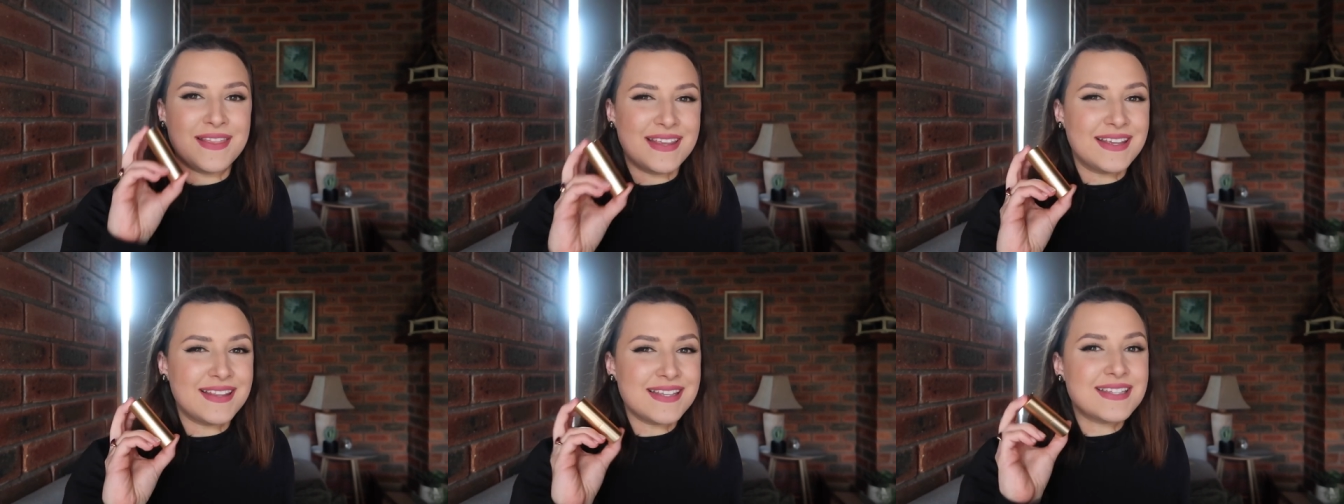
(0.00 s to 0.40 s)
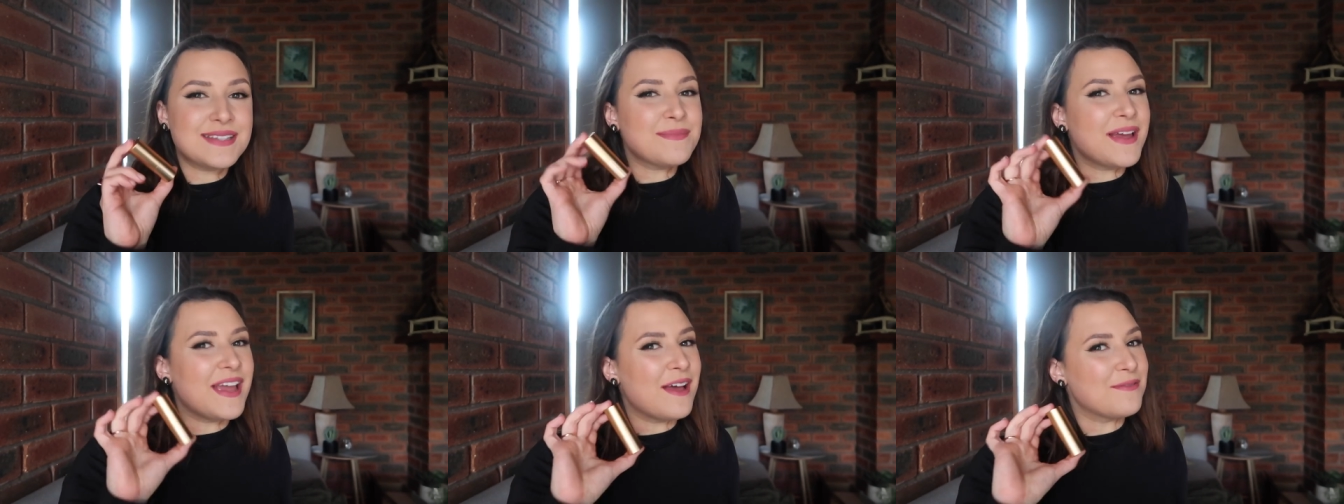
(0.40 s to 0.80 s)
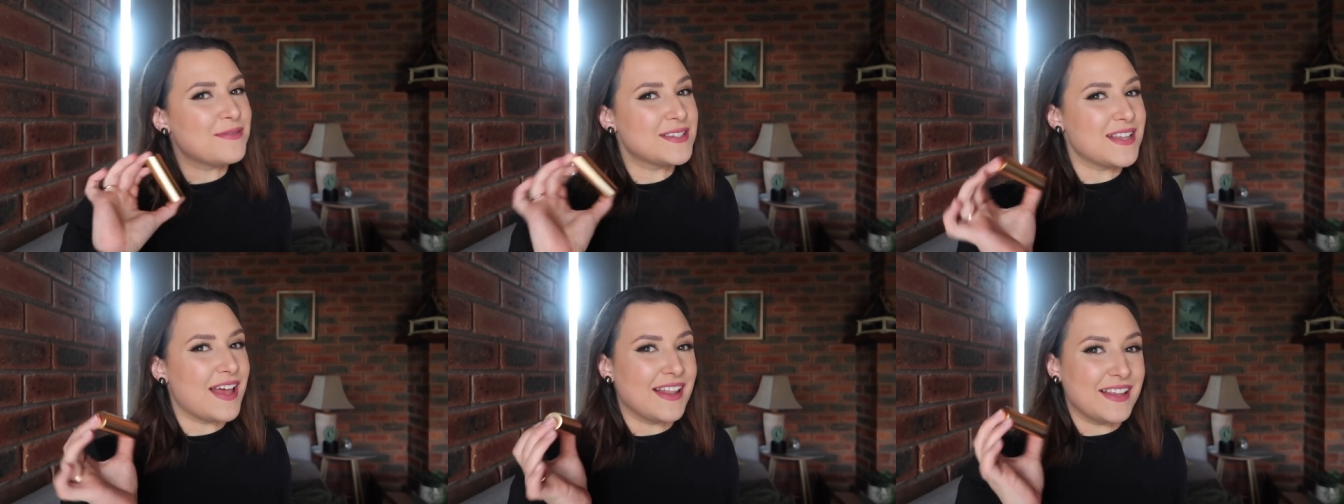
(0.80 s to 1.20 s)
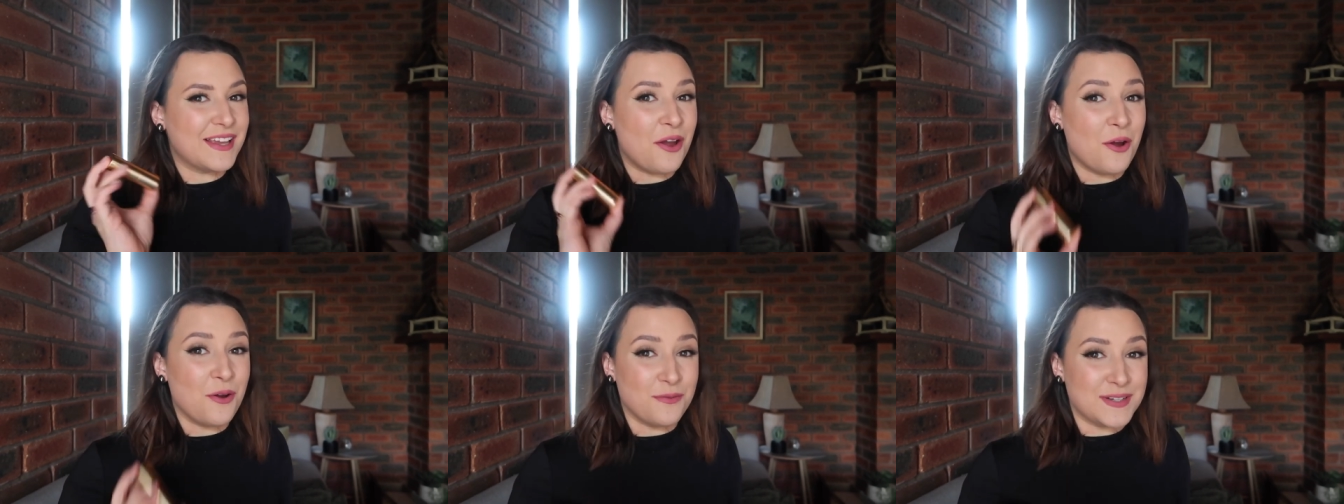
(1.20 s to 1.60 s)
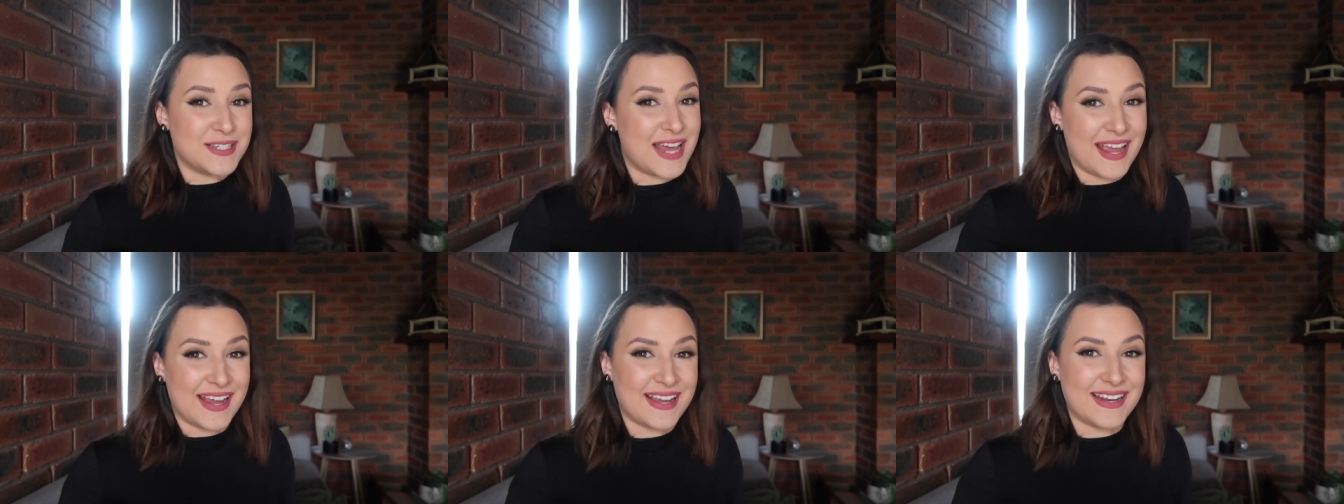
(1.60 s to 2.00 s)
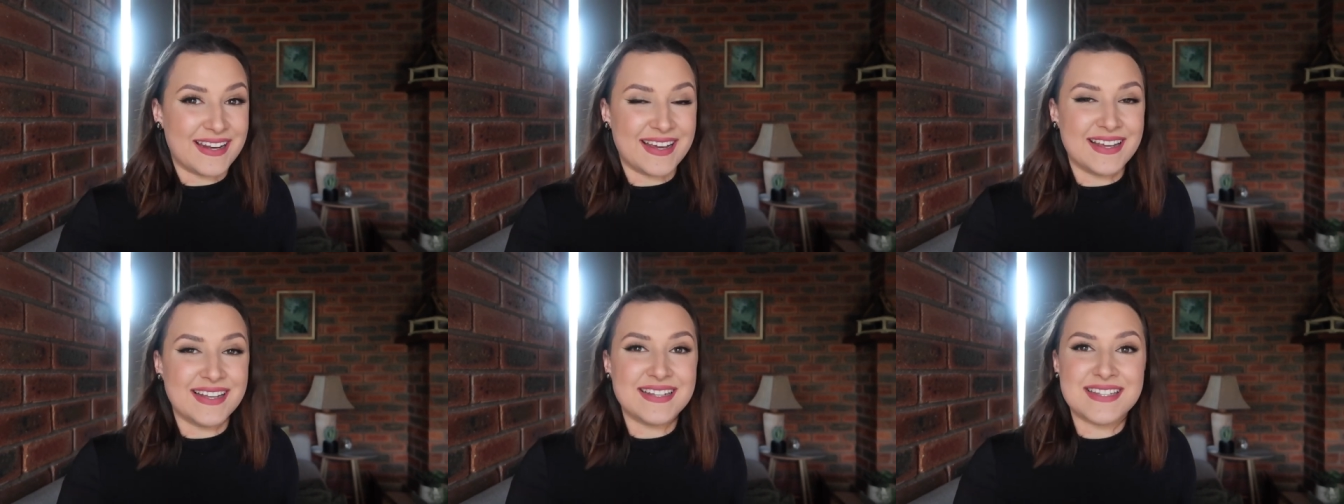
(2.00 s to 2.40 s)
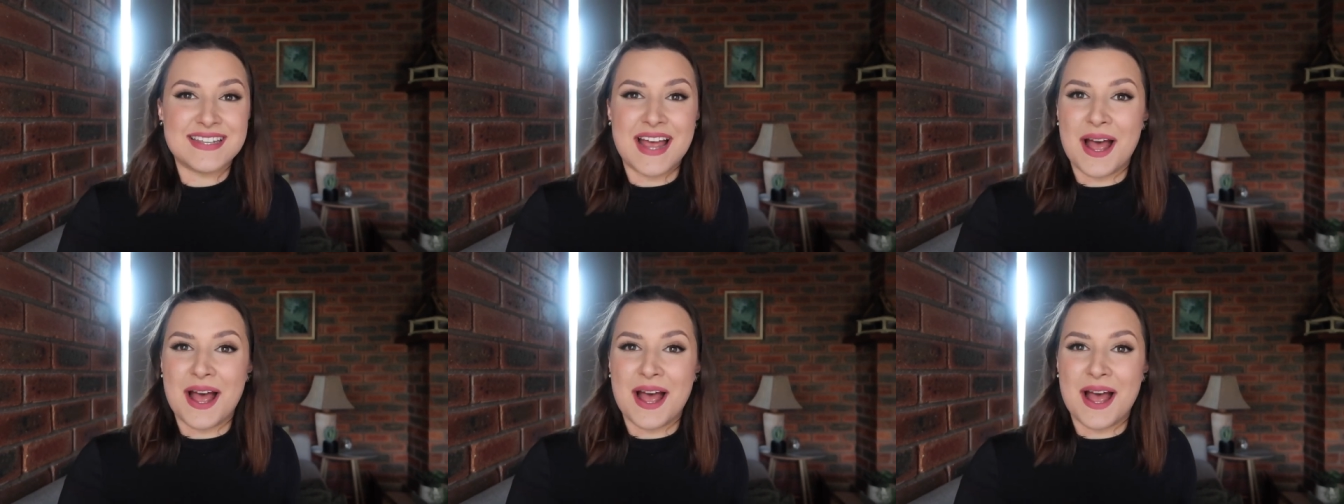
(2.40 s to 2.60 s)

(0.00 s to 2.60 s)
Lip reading: think this may have slightly overtaken it.